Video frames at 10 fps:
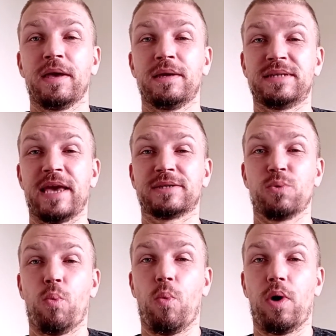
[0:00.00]
he takes
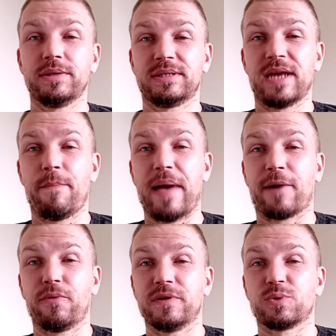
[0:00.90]
one step
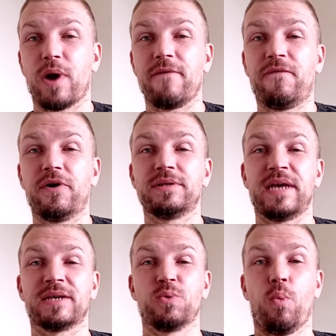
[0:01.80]
back with his right foot,
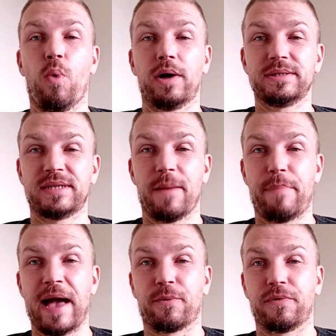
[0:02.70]
takes one step
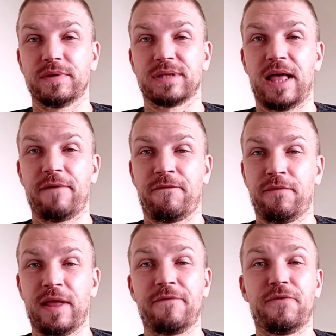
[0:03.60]
back with his
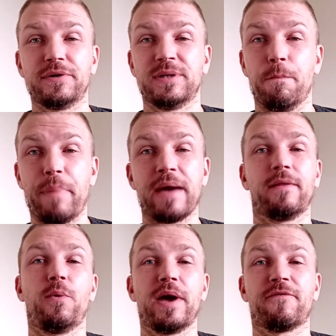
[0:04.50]
left foot to
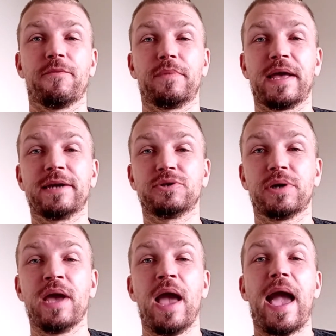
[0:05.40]
bail away from
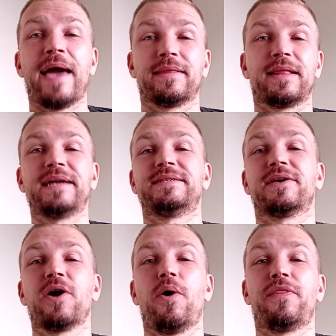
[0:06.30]
Landry and lets it go.